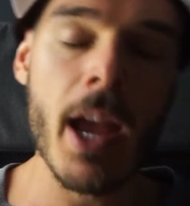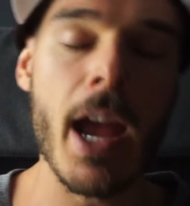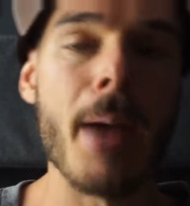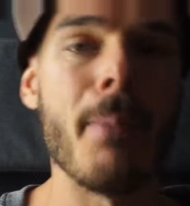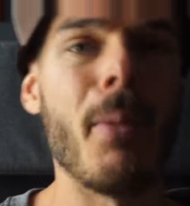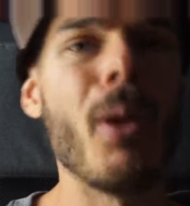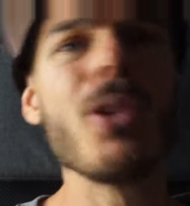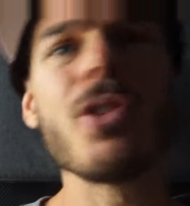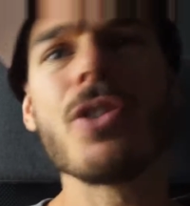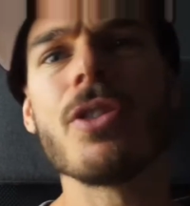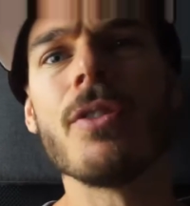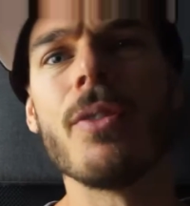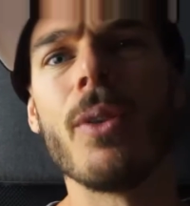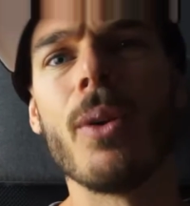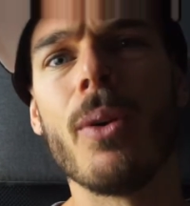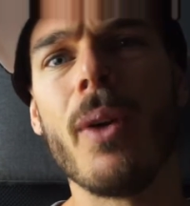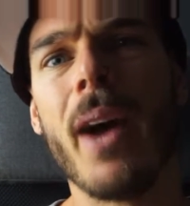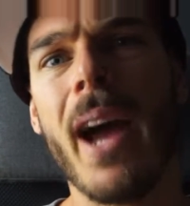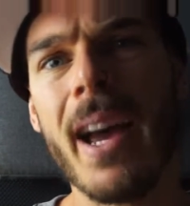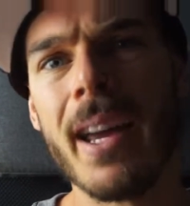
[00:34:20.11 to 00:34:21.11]
And most of
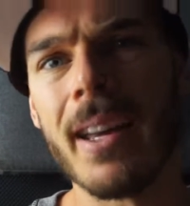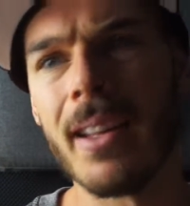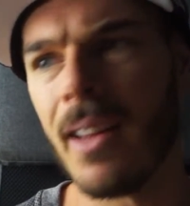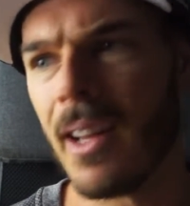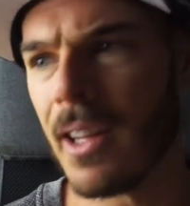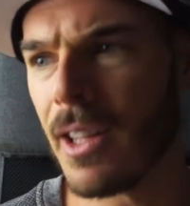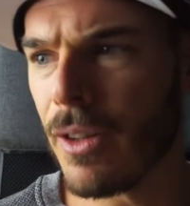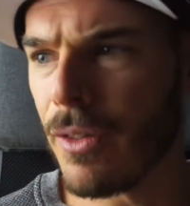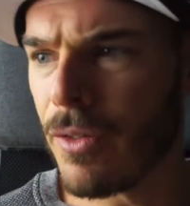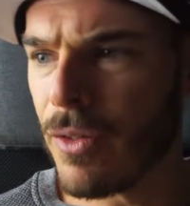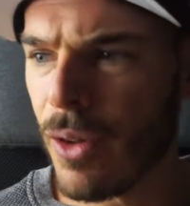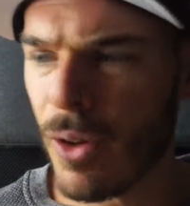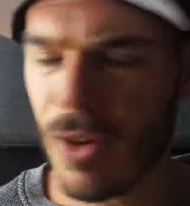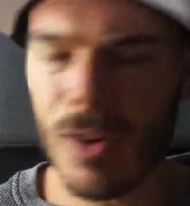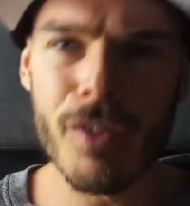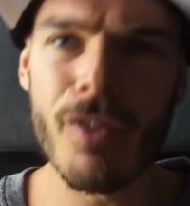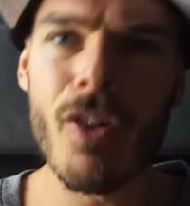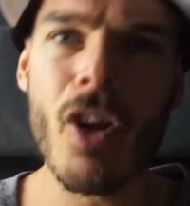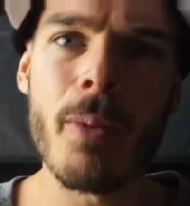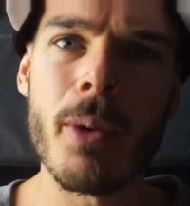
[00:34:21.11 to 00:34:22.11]
all, hey, like, if you're
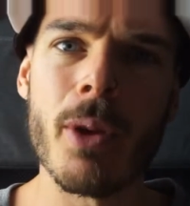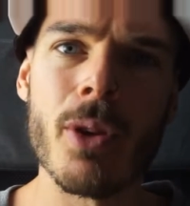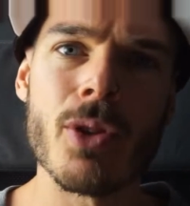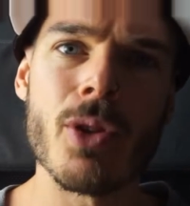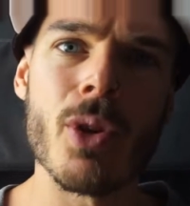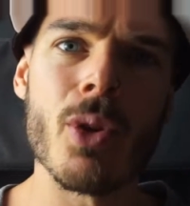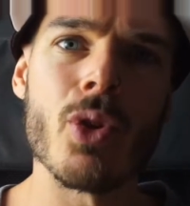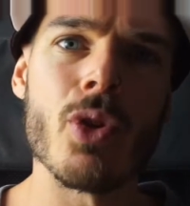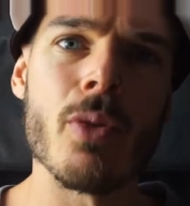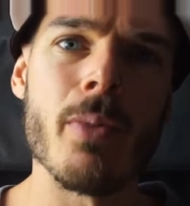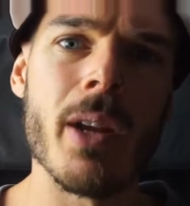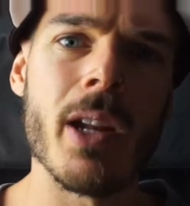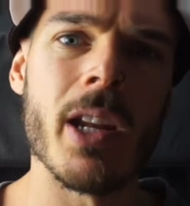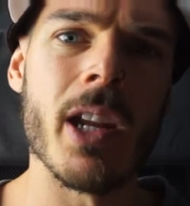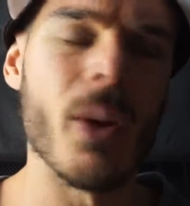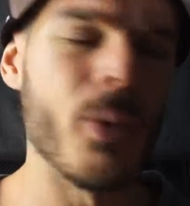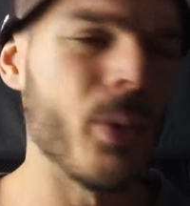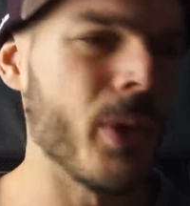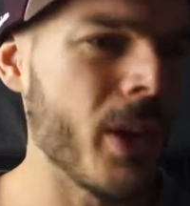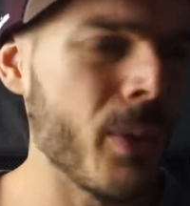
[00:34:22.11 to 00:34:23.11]
not following me on social
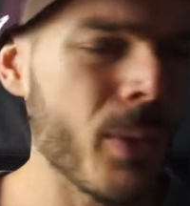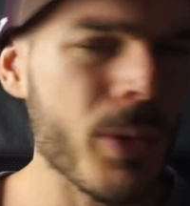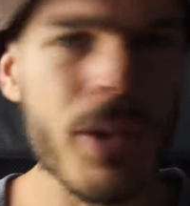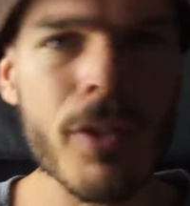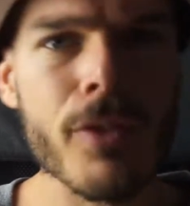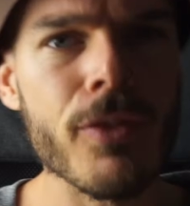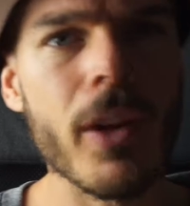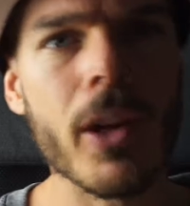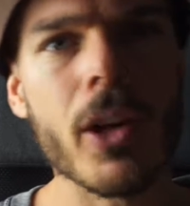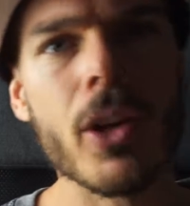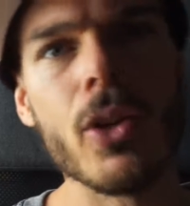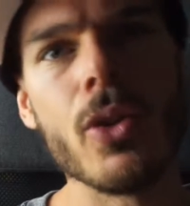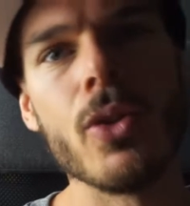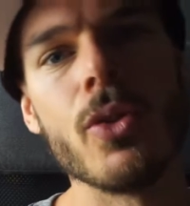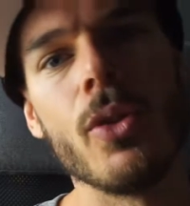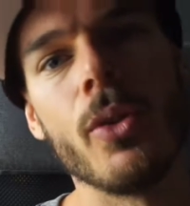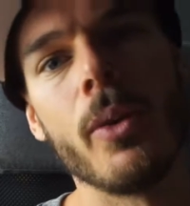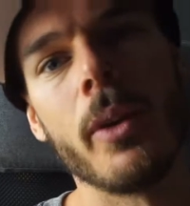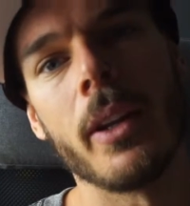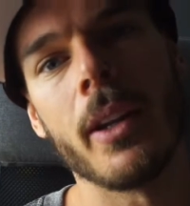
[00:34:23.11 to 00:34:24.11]
media, well then what the fuck are you
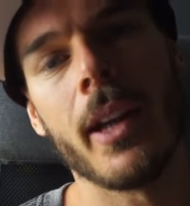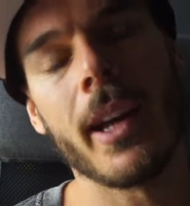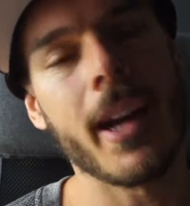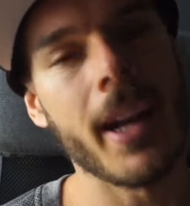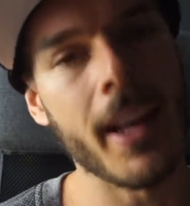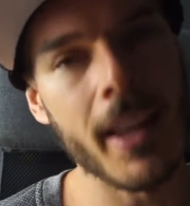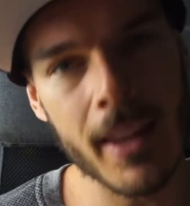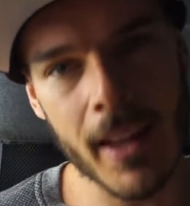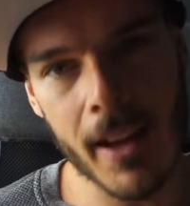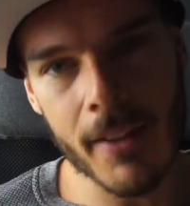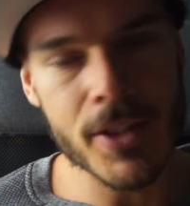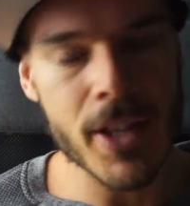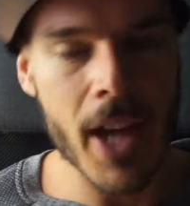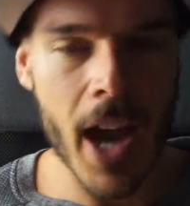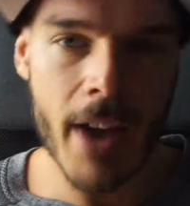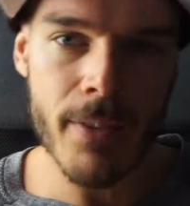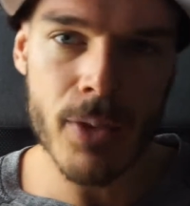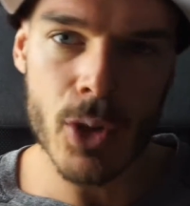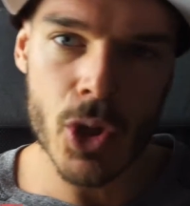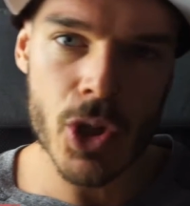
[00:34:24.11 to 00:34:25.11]
doing? Like, I'd love to
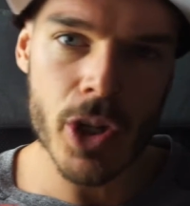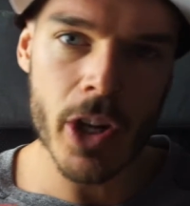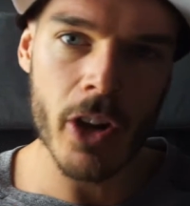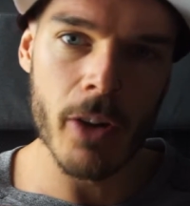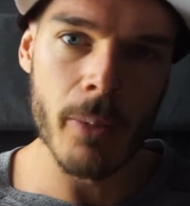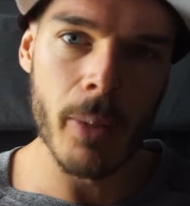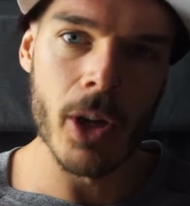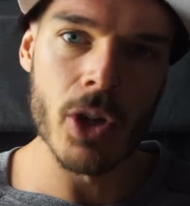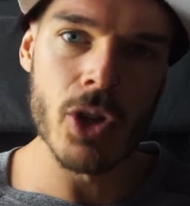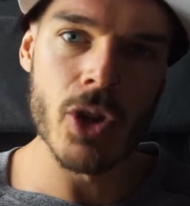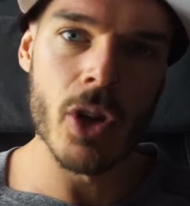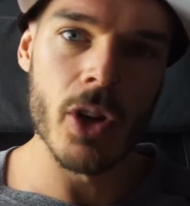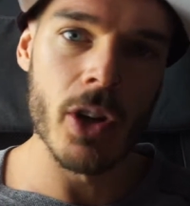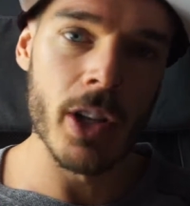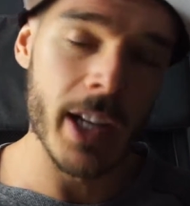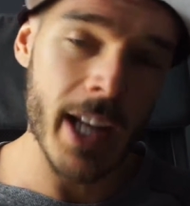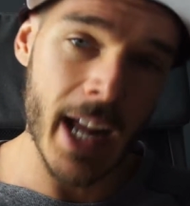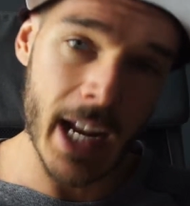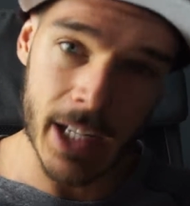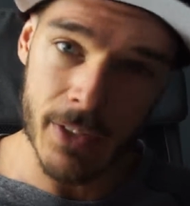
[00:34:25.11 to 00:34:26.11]
have you sharing my journey
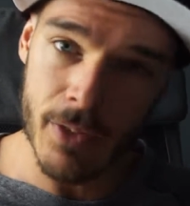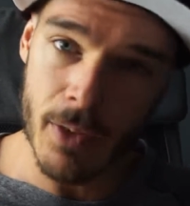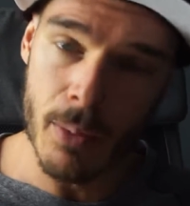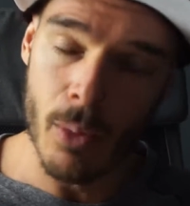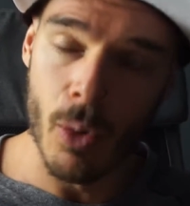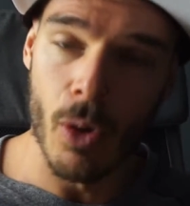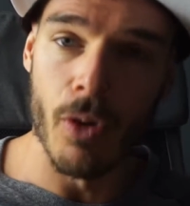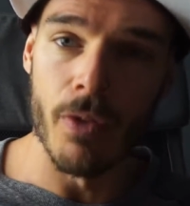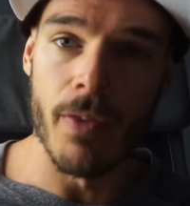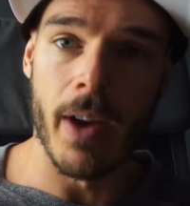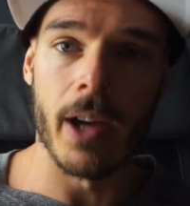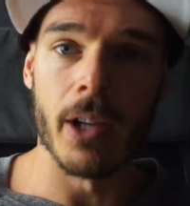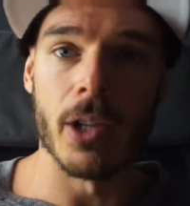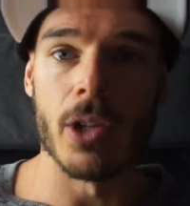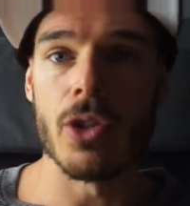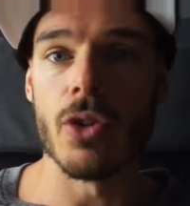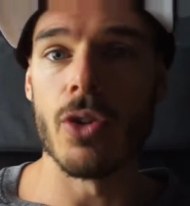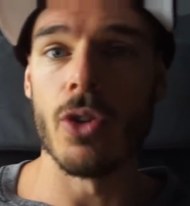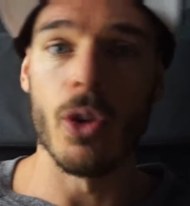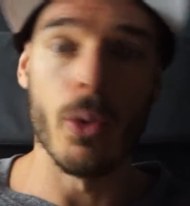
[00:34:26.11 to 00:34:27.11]
and add even more value
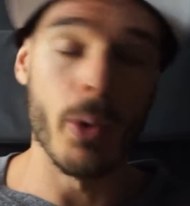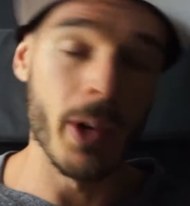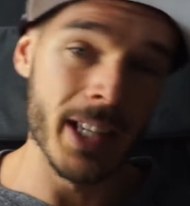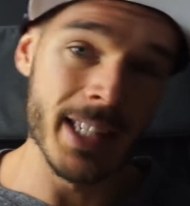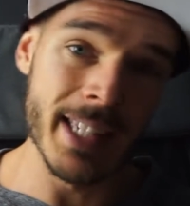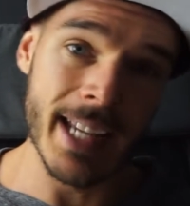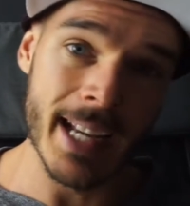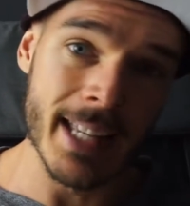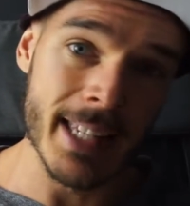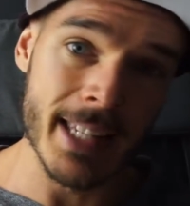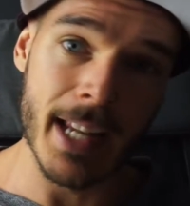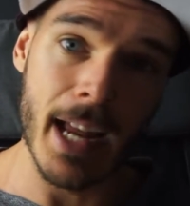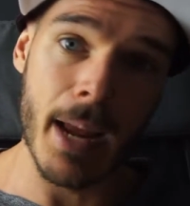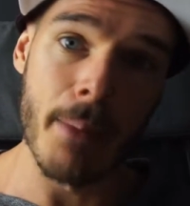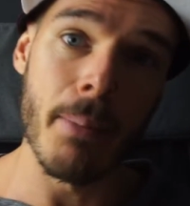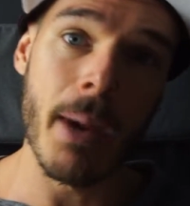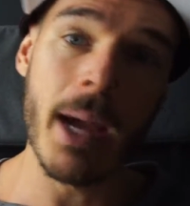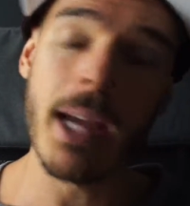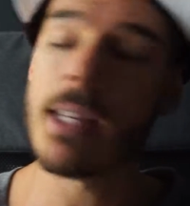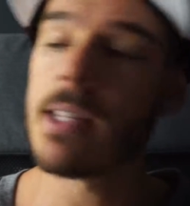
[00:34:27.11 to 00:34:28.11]
to you on a day-to-day
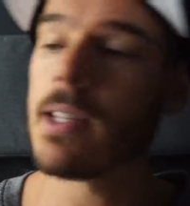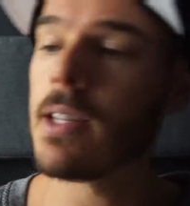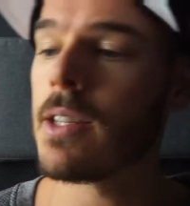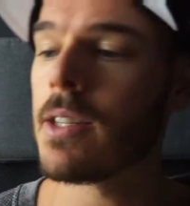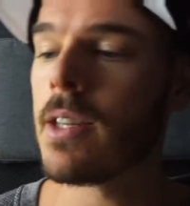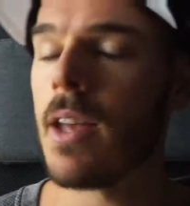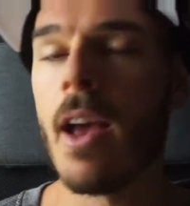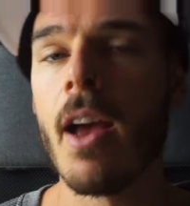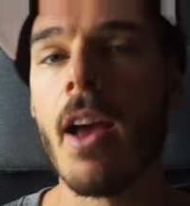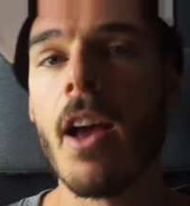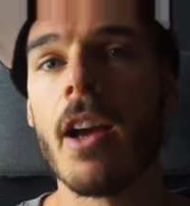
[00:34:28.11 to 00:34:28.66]
basis.